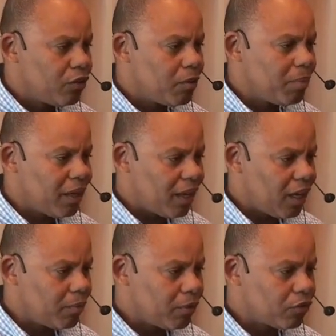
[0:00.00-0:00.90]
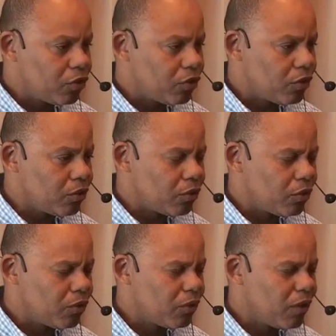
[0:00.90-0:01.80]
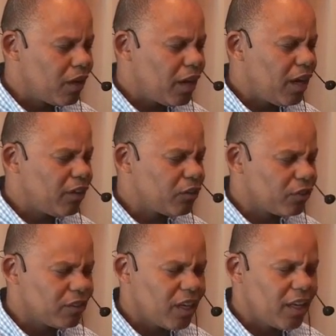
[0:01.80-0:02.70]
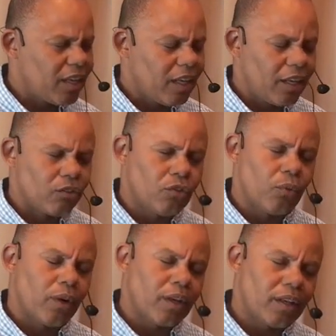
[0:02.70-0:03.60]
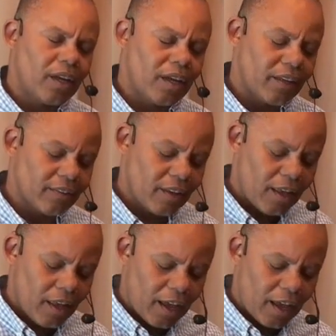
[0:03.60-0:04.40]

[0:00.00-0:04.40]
to be able to understand and to recognize.